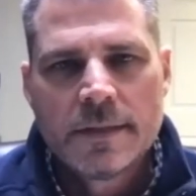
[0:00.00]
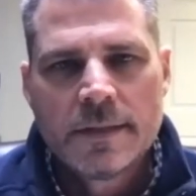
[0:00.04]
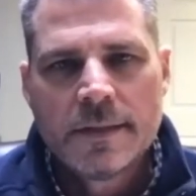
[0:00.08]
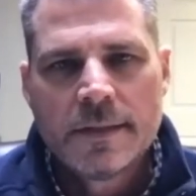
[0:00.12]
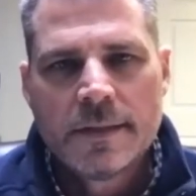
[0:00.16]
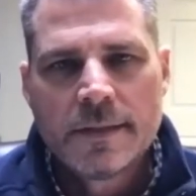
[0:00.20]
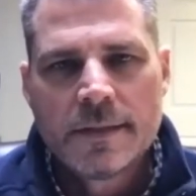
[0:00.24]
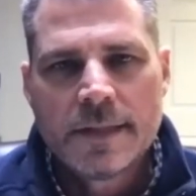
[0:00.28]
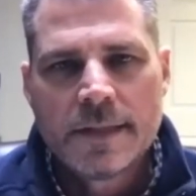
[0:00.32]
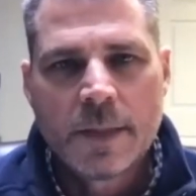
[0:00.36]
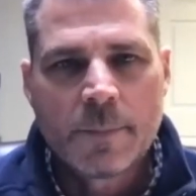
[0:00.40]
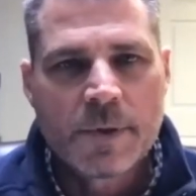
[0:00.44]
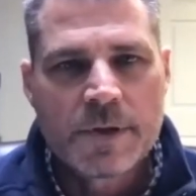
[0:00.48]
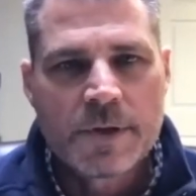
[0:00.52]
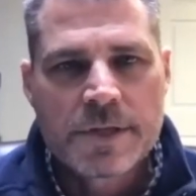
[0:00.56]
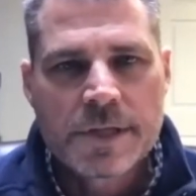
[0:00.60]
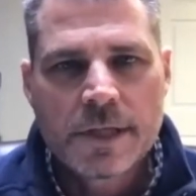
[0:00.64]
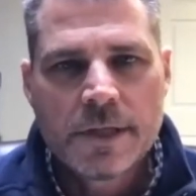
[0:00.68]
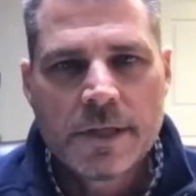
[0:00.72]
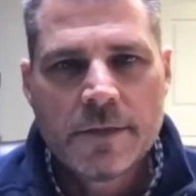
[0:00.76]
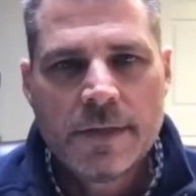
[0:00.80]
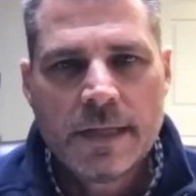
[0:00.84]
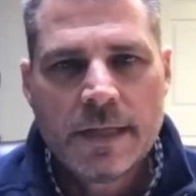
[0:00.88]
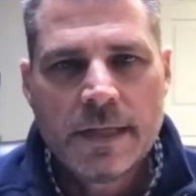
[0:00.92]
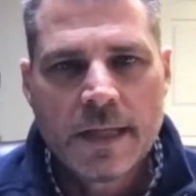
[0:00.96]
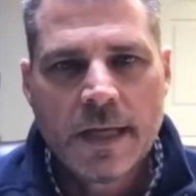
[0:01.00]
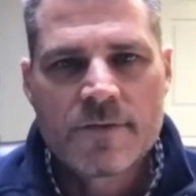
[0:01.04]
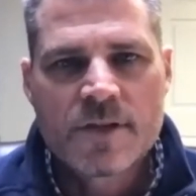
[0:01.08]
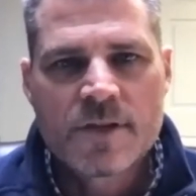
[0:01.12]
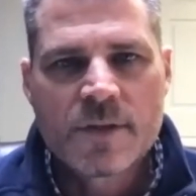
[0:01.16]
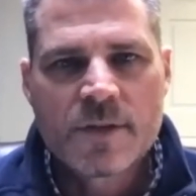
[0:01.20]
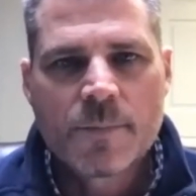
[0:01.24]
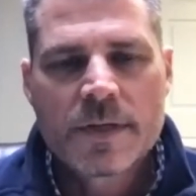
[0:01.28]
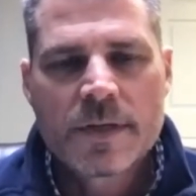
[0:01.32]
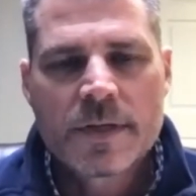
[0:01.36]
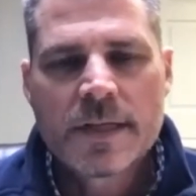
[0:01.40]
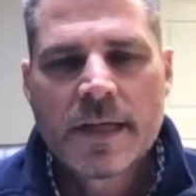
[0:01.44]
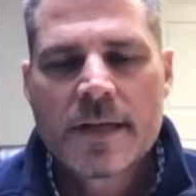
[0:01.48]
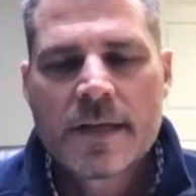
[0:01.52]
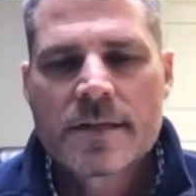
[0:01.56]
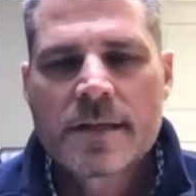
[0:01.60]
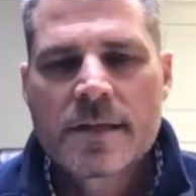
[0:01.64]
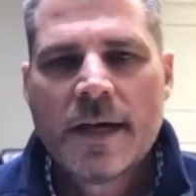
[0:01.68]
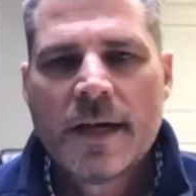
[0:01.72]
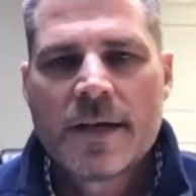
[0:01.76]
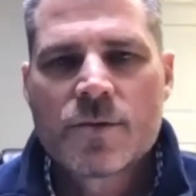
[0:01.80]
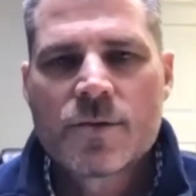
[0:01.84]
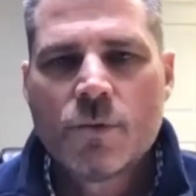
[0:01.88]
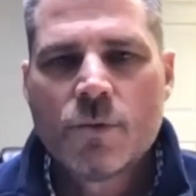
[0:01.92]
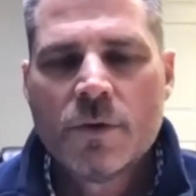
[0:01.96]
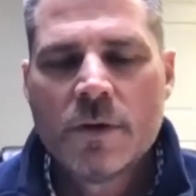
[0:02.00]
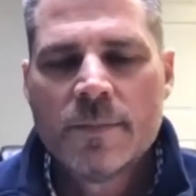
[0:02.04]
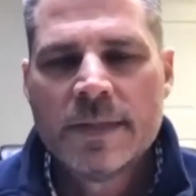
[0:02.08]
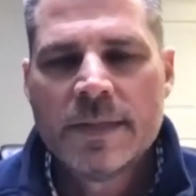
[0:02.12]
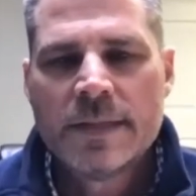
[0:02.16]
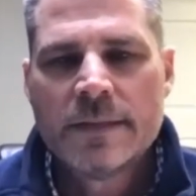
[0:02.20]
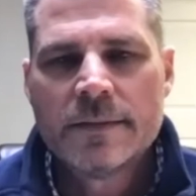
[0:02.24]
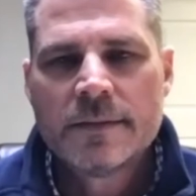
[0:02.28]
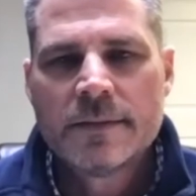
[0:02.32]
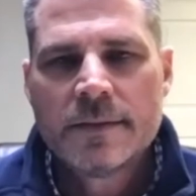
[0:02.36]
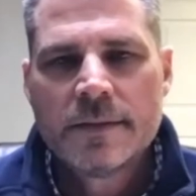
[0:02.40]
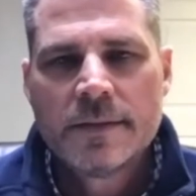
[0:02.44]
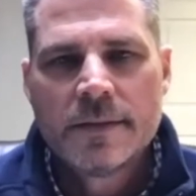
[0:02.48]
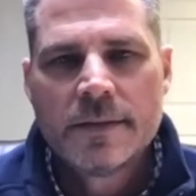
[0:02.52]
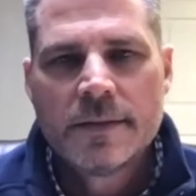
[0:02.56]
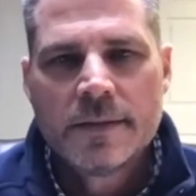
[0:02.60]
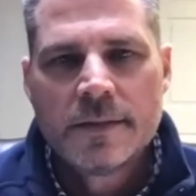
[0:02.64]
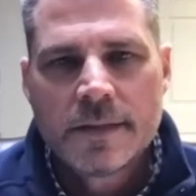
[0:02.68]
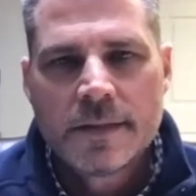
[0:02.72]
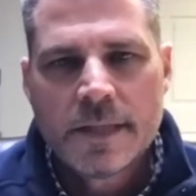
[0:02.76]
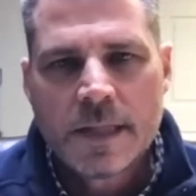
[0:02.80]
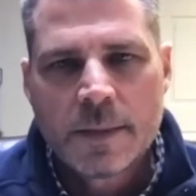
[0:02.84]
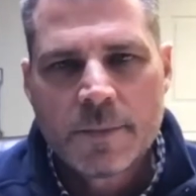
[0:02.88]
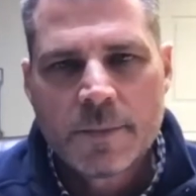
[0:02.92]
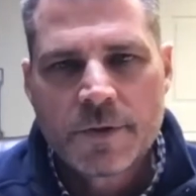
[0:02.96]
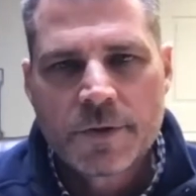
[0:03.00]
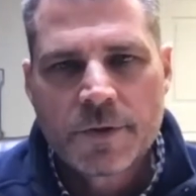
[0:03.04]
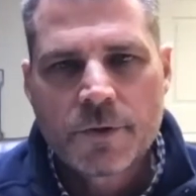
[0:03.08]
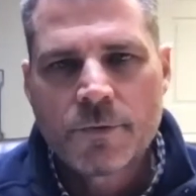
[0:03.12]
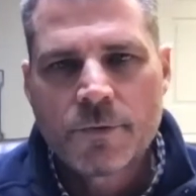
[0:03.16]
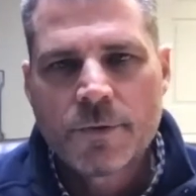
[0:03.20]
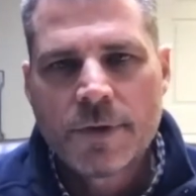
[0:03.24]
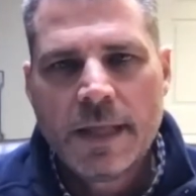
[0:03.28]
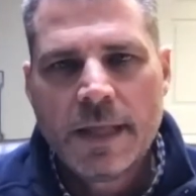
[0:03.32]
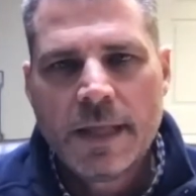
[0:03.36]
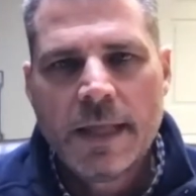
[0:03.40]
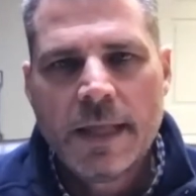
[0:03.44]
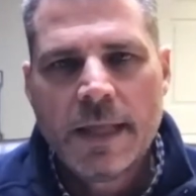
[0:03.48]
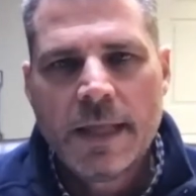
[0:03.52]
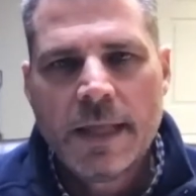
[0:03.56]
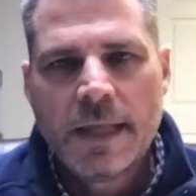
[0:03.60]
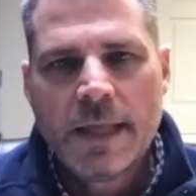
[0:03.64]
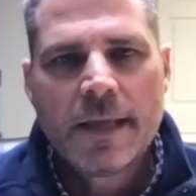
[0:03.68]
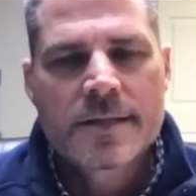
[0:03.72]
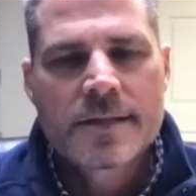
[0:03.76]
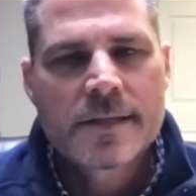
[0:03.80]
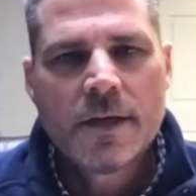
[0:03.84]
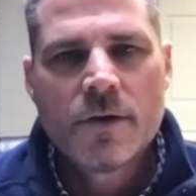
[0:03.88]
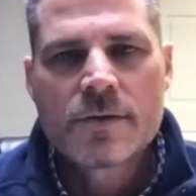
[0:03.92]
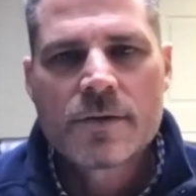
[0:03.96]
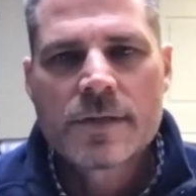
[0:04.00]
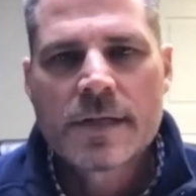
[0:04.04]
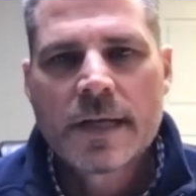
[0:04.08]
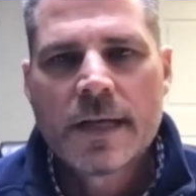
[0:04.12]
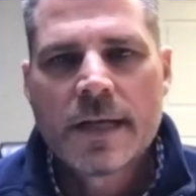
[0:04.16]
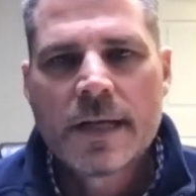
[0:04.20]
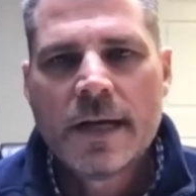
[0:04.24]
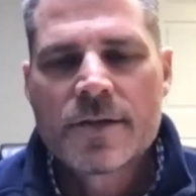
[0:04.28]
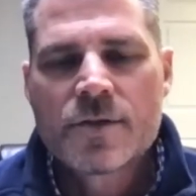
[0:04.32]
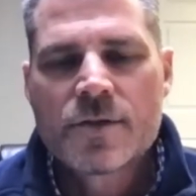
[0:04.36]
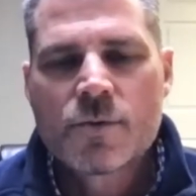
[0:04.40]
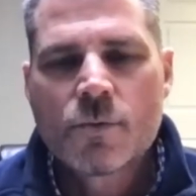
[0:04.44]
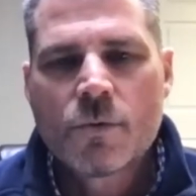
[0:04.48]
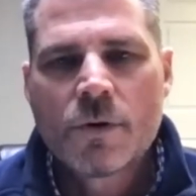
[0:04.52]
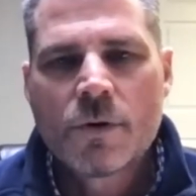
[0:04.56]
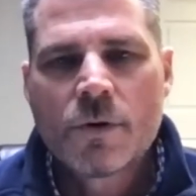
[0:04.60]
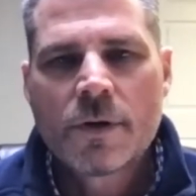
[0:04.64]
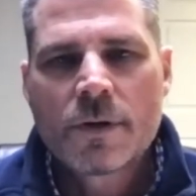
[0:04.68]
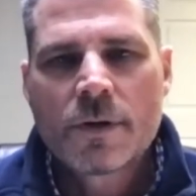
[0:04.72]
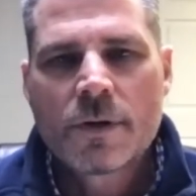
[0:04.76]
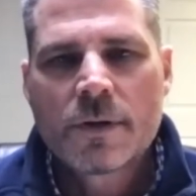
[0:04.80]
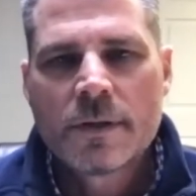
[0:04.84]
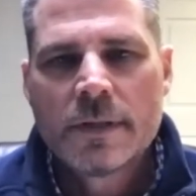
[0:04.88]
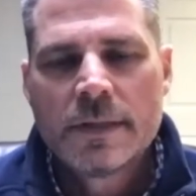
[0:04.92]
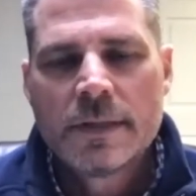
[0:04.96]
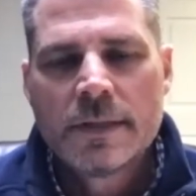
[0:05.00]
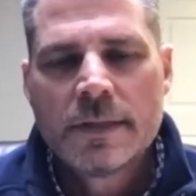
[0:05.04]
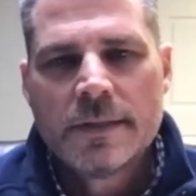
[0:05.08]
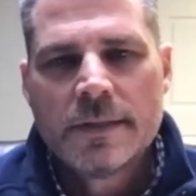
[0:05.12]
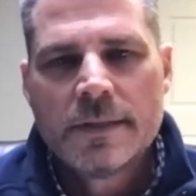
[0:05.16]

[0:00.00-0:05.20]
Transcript: Uh, number two, he loves and protects God's woman. Number three, he excels at God's work.